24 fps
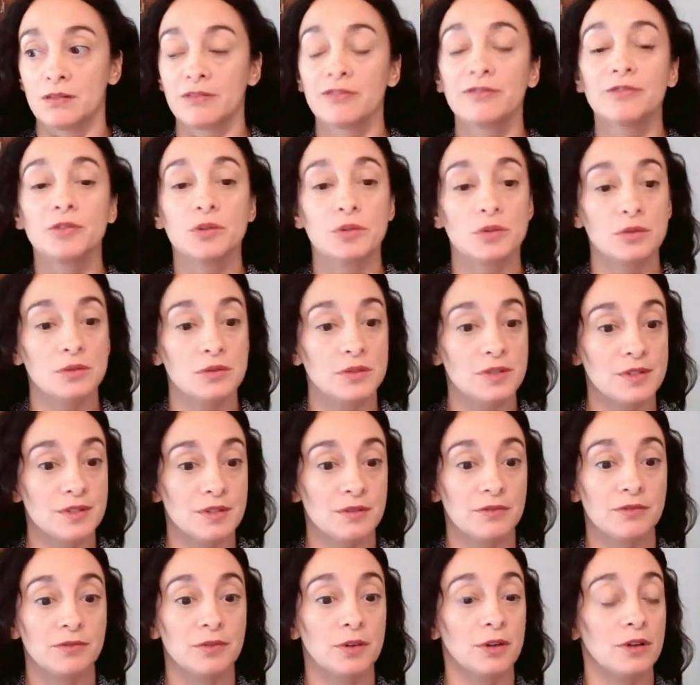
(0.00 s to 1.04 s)
foods
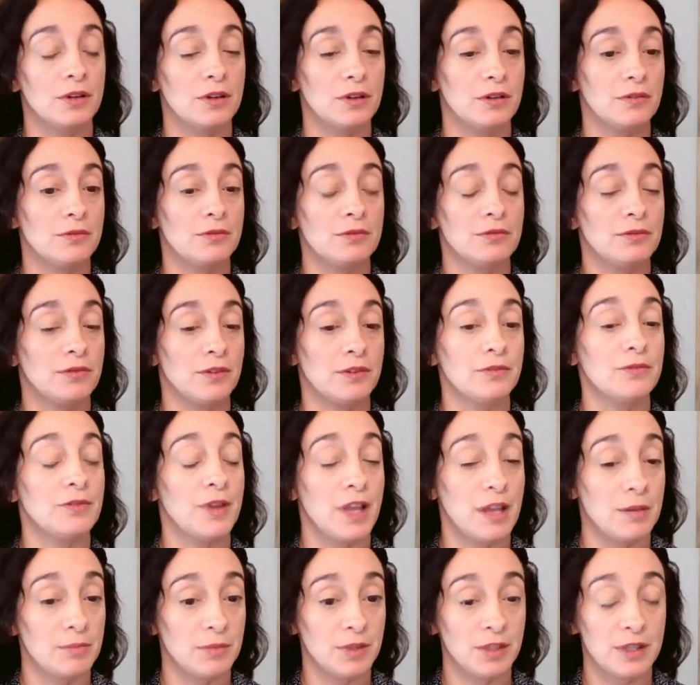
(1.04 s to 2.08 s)
for
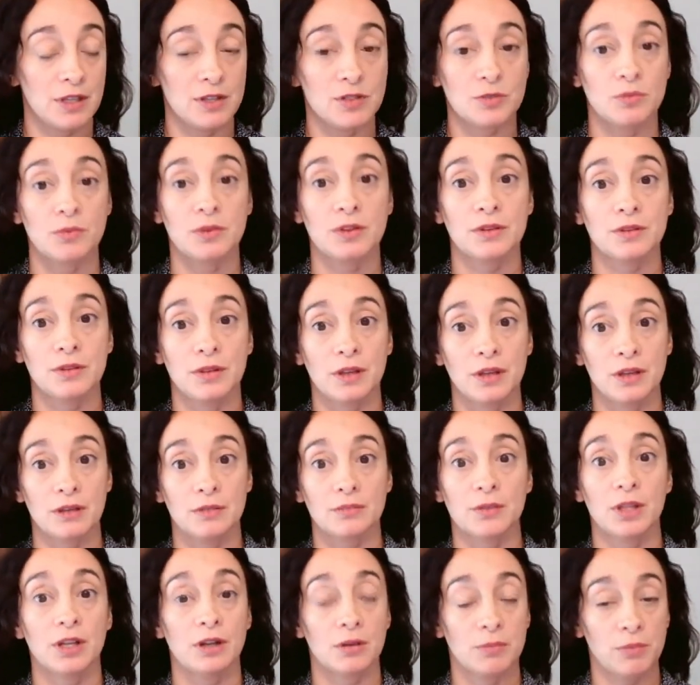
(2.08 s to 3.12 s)
families with
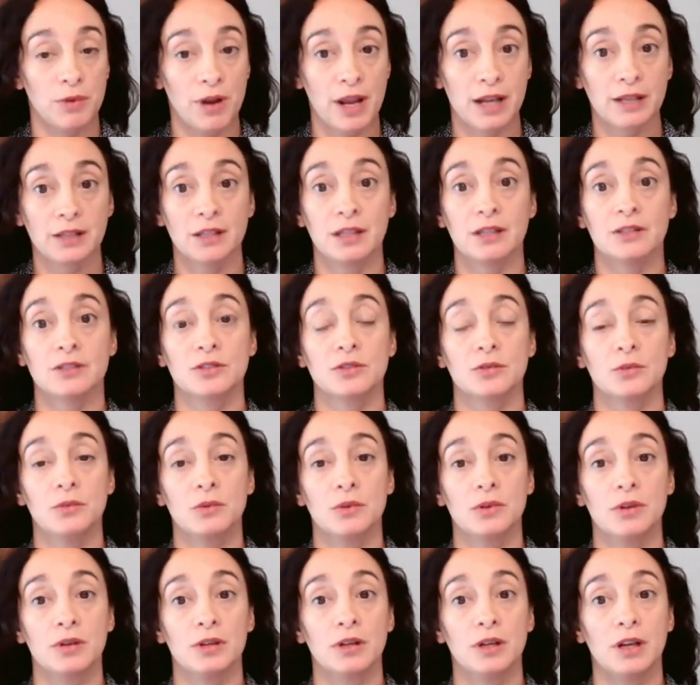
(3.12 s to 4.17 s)
that are pregnant
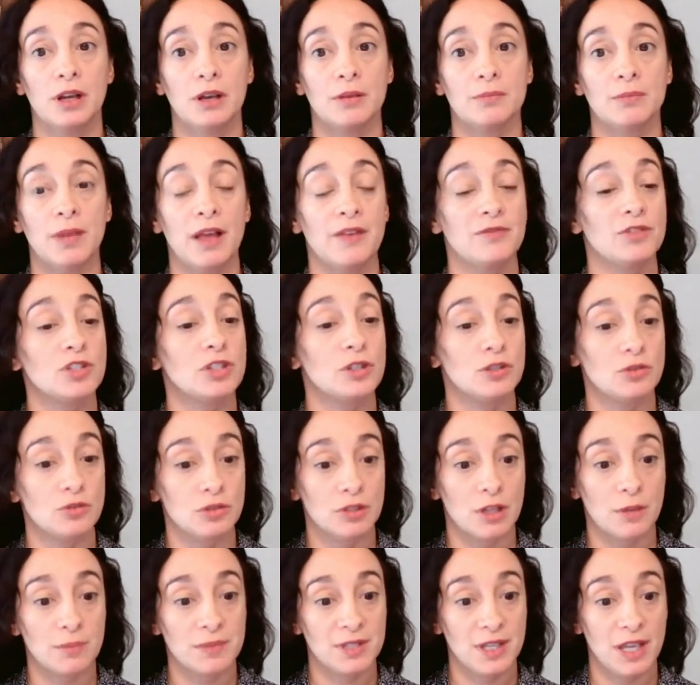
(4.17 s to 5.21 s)
or have children
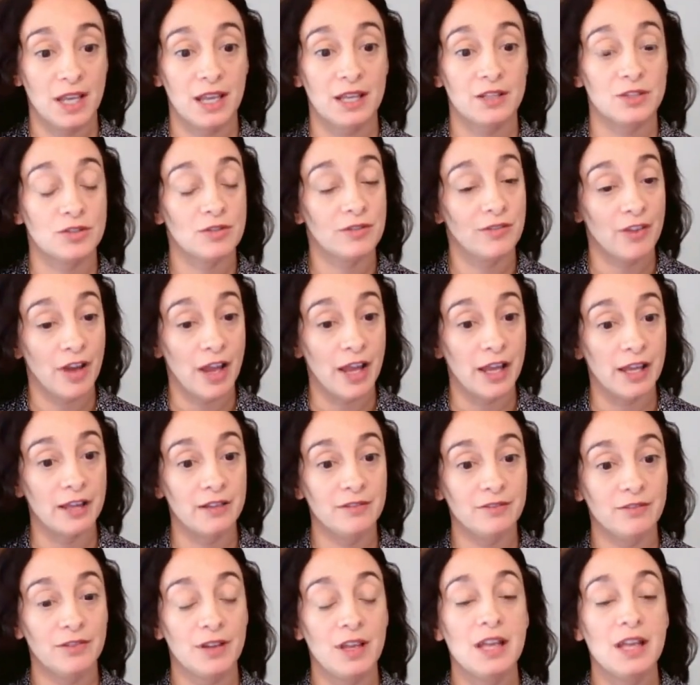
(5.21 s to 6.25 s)
up to age 5,
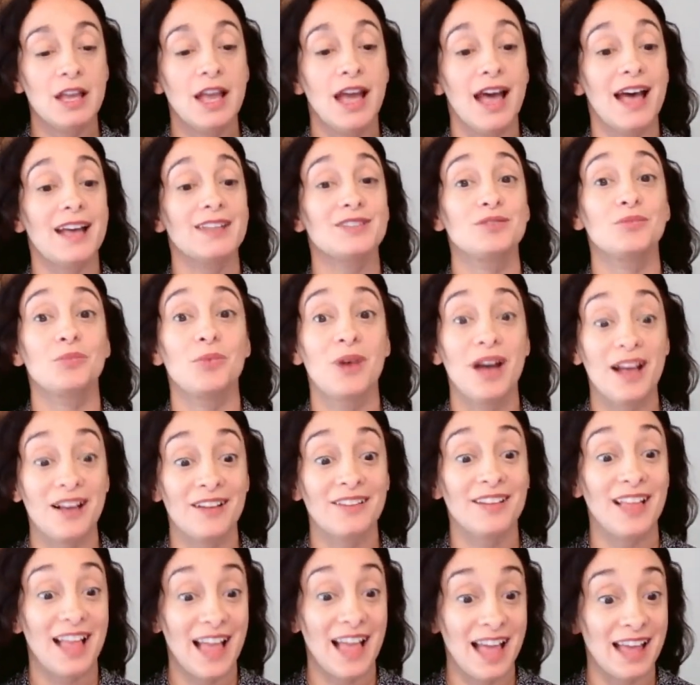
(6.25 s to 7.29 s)
as
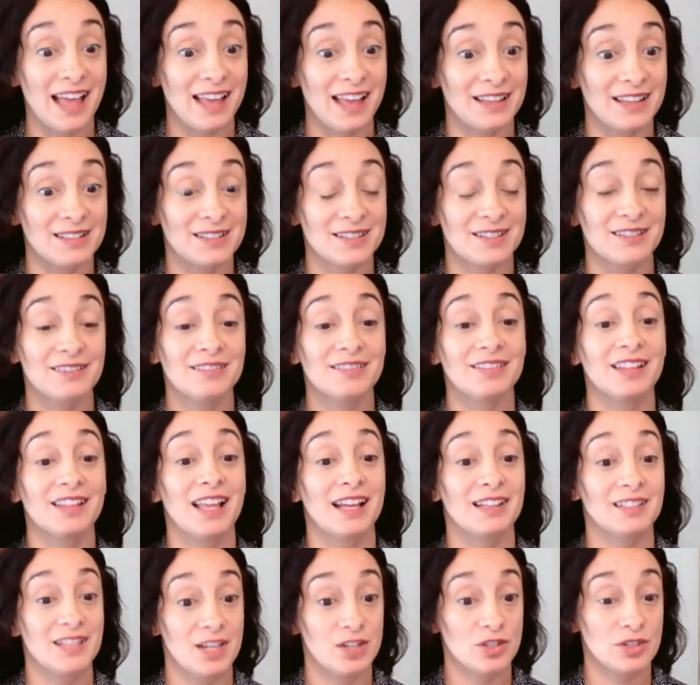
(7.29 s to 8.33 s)
well as
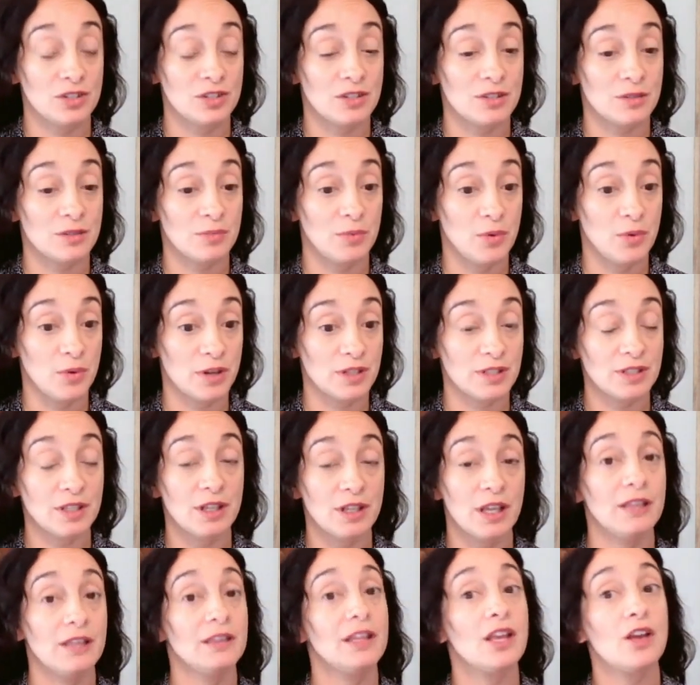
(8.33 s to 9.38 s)
lactation support.
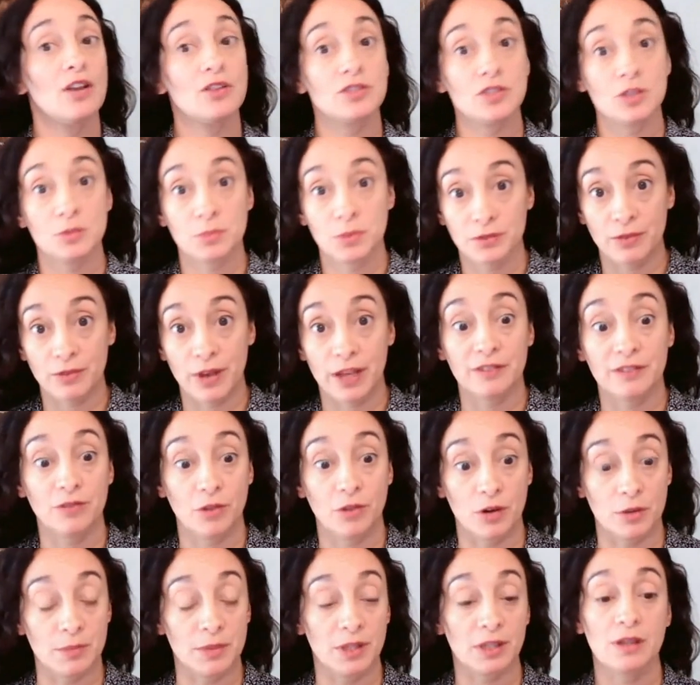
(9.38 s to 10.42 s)
And they also provide
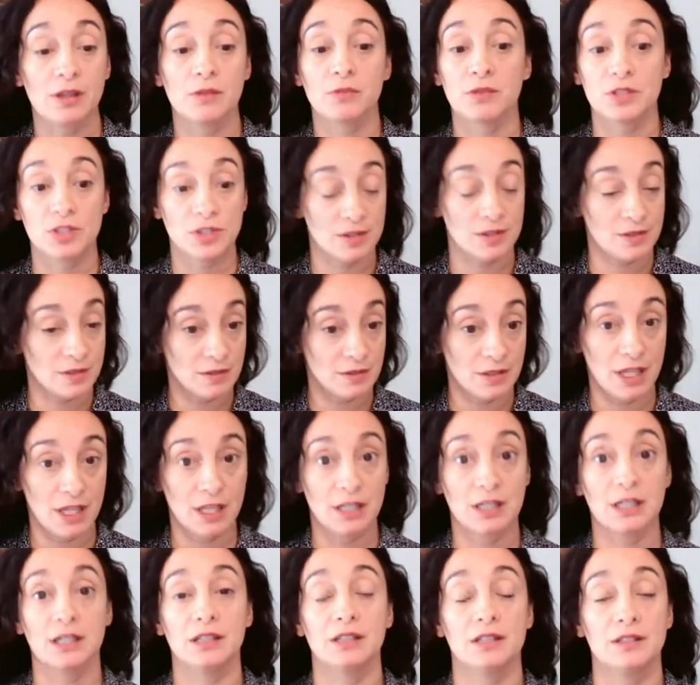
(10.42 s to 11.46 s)
formula, which is
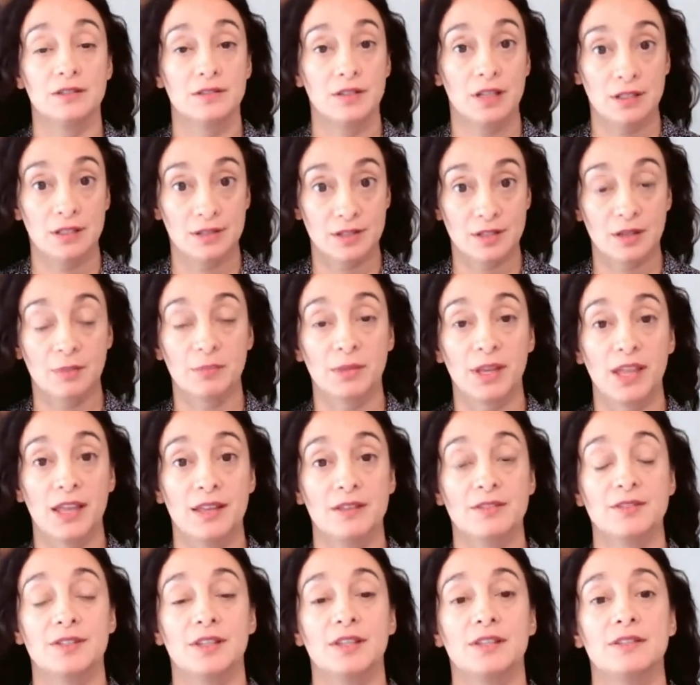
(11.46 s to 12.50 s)
needed in some
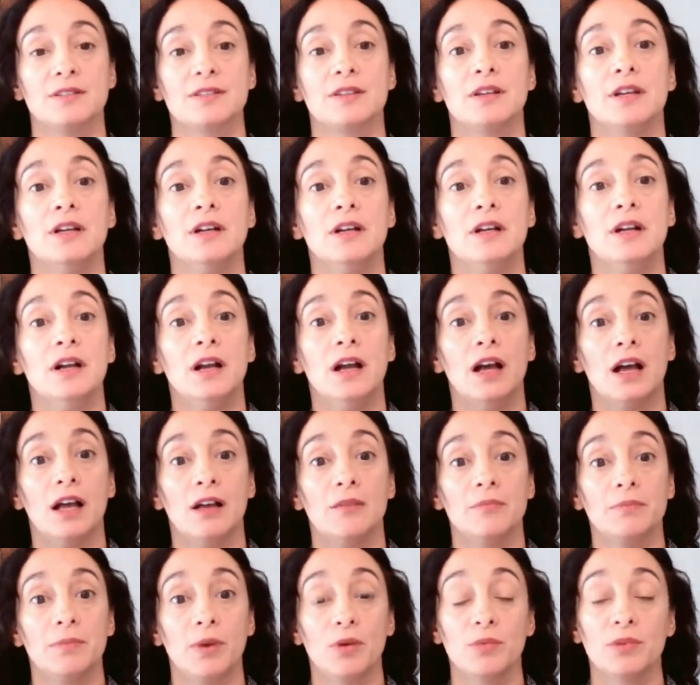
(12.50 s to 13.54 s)
cases.
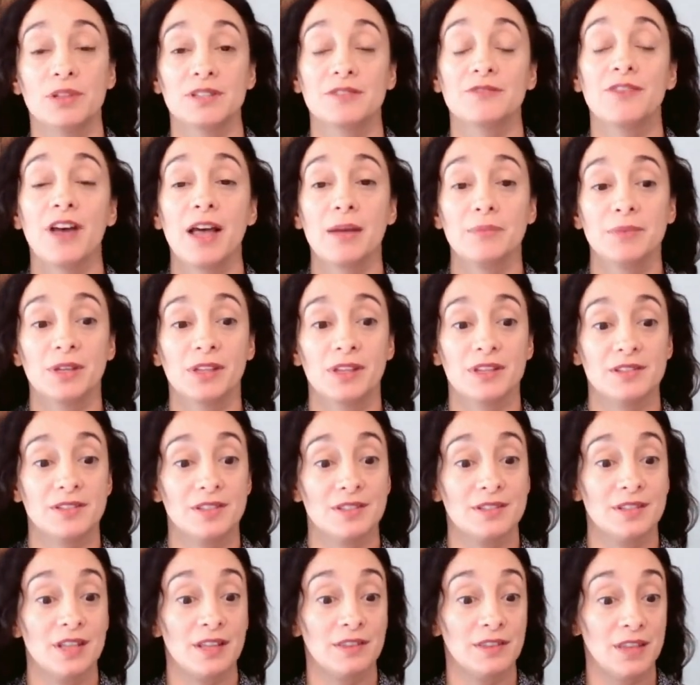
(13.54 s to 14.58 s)
But what's fabulous
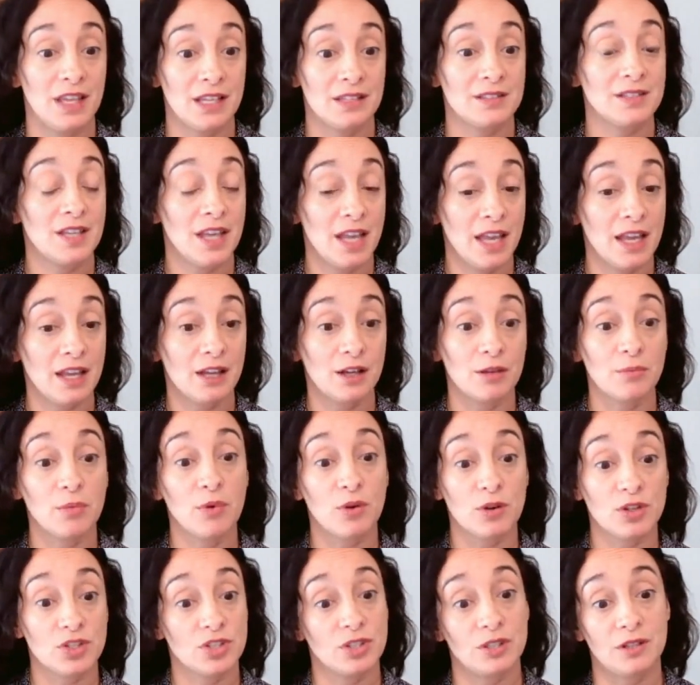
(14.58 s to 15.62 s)
is that they take a
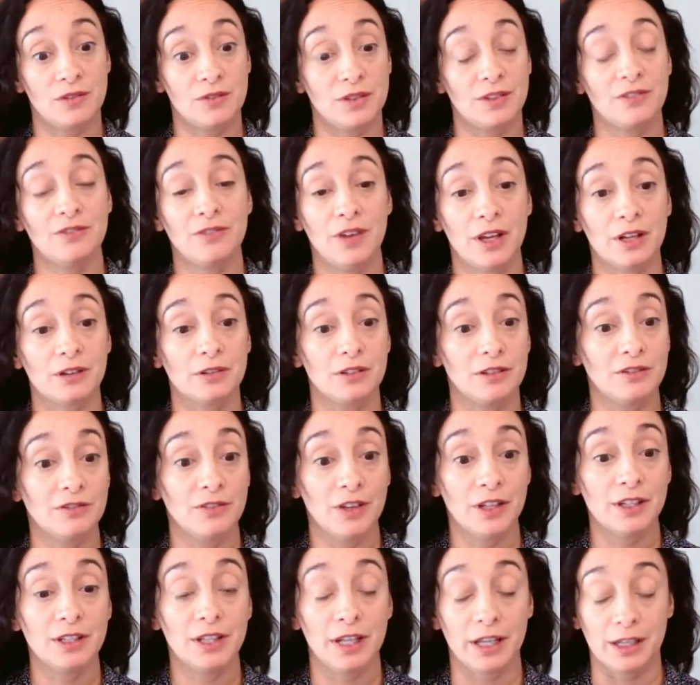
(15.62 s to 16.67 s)
portion of the federal
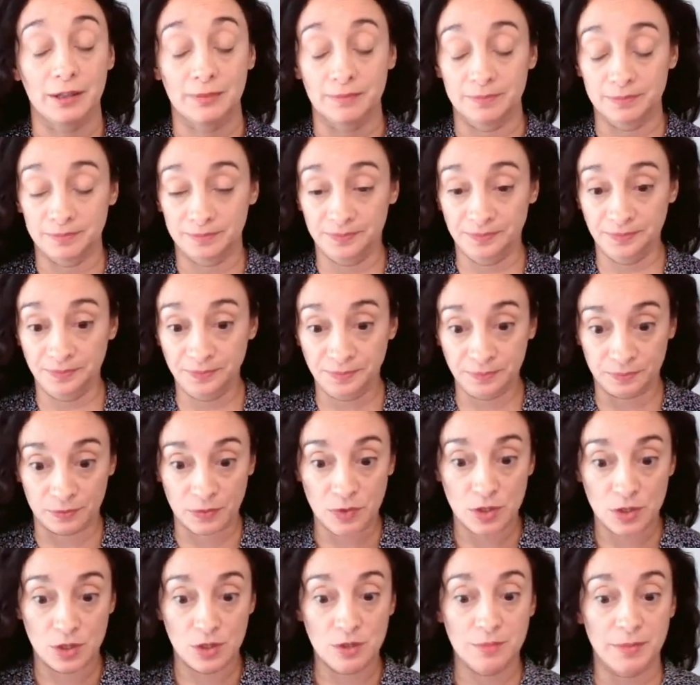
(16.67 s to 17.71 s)
funding,
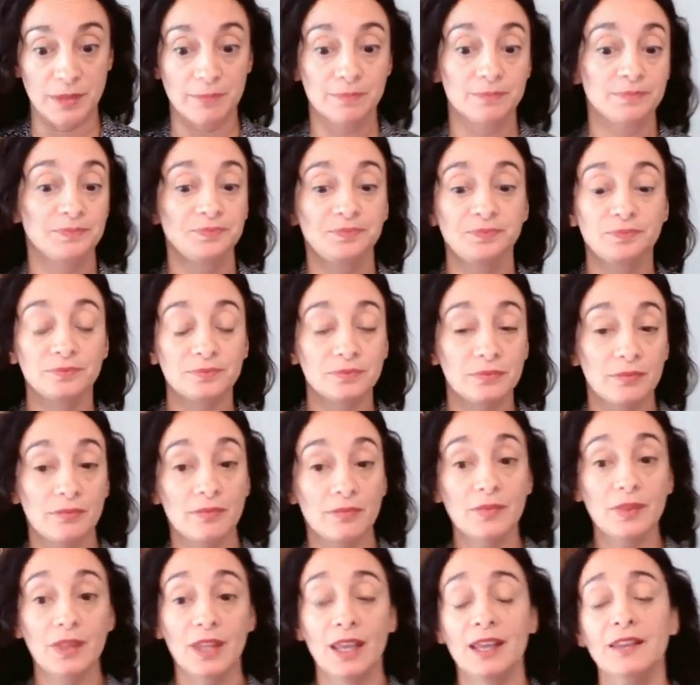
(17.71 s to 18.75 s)
excuse me,
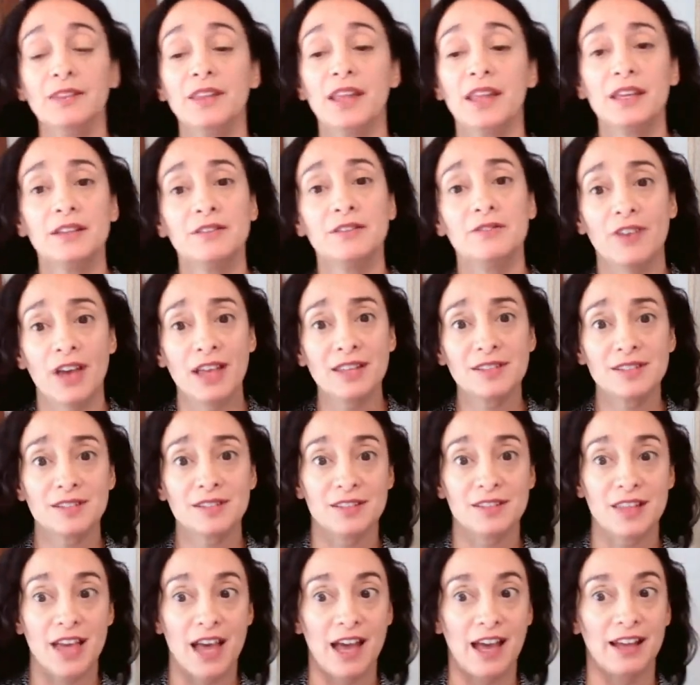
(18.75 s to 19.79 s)
and they invest
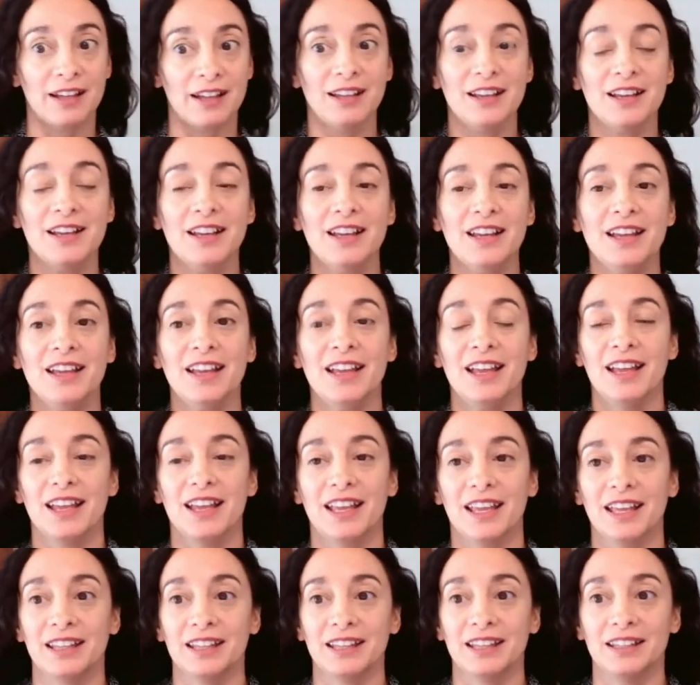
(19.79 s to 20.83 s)
that
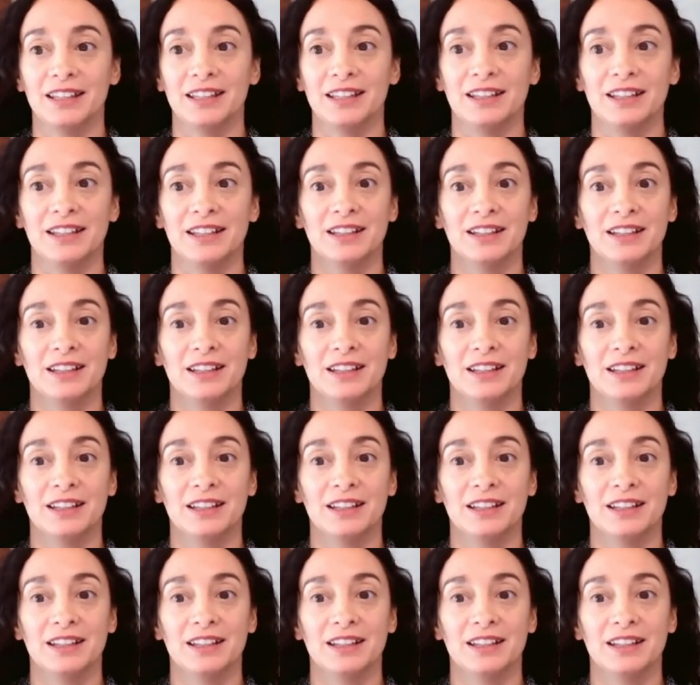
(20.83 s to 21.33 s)
in